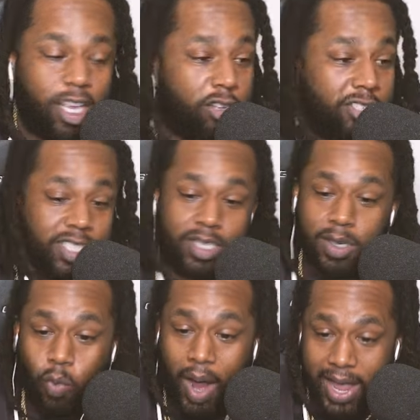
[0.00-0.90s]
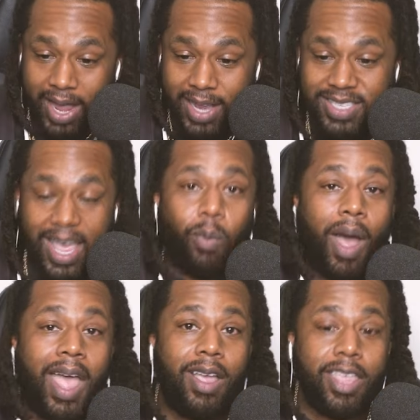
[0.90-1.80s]
So why ain't said
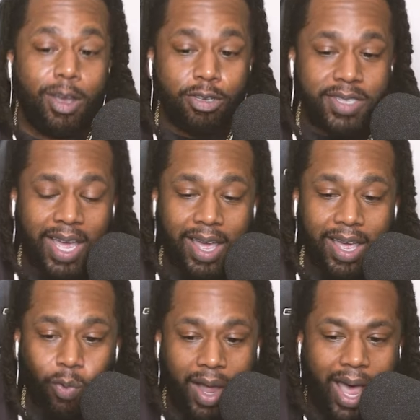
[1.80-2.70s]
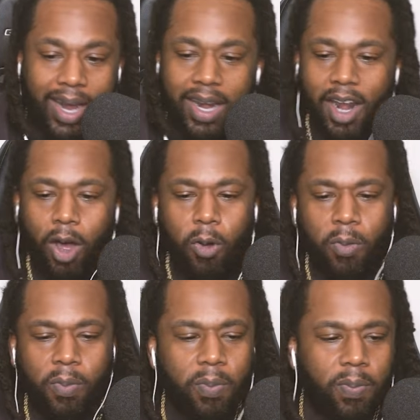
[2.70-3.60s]
why ain't use that? Why I didn't
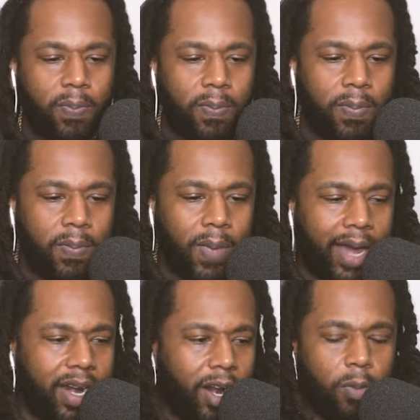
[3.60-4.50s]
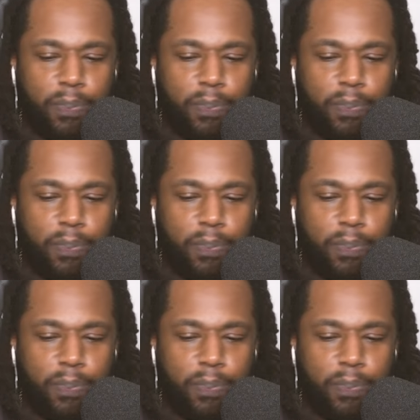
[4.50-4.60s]
know I didn't know